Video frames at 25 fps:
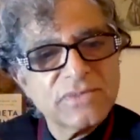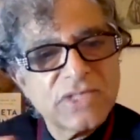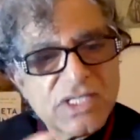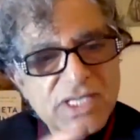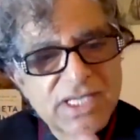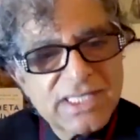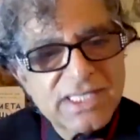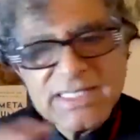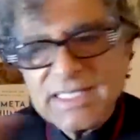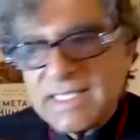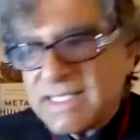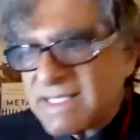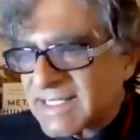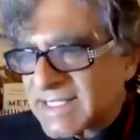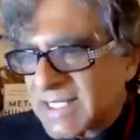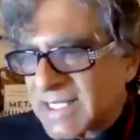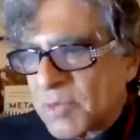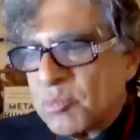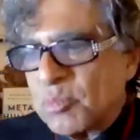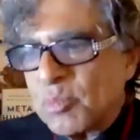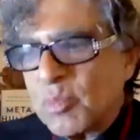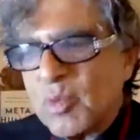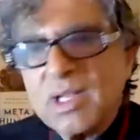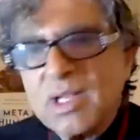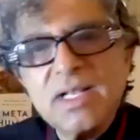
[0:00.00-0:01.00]
just a
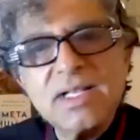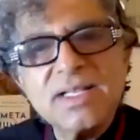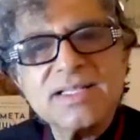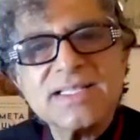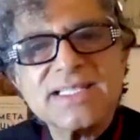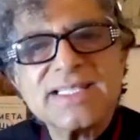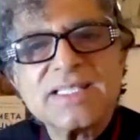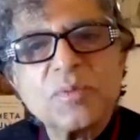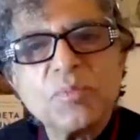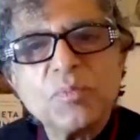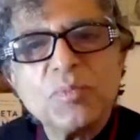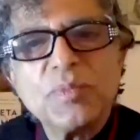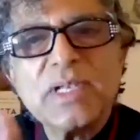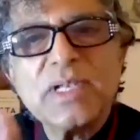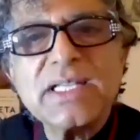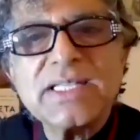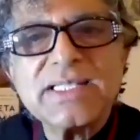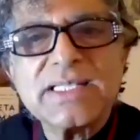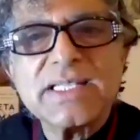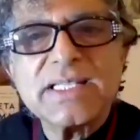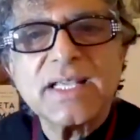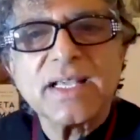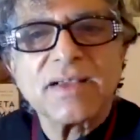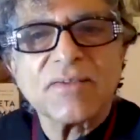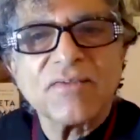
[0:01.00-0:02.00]
simple,
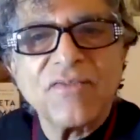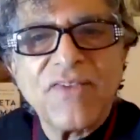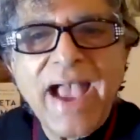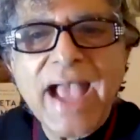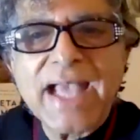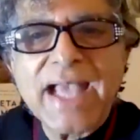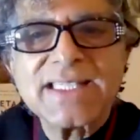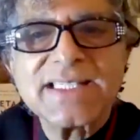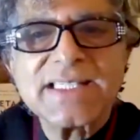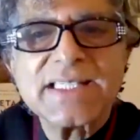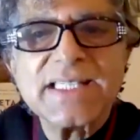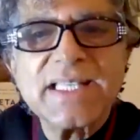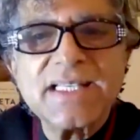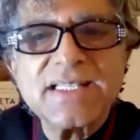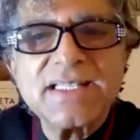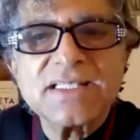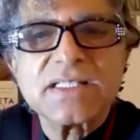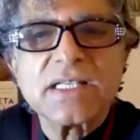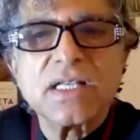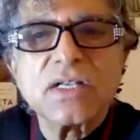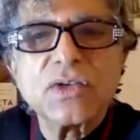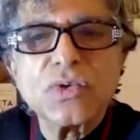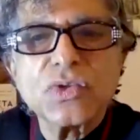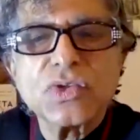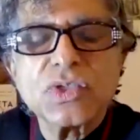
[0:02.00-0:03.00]
simplistic vaccine
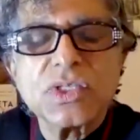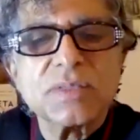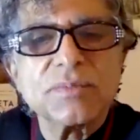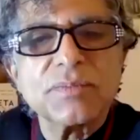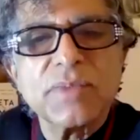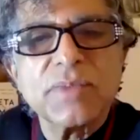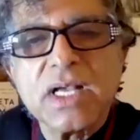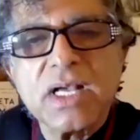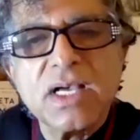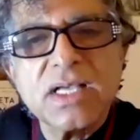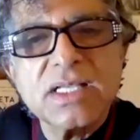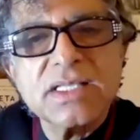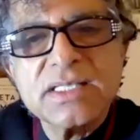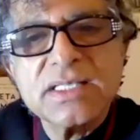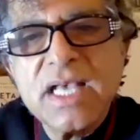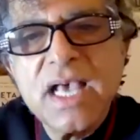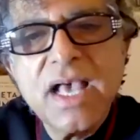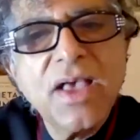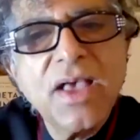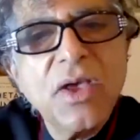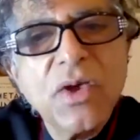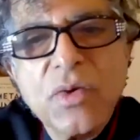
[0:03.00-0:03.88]
solution because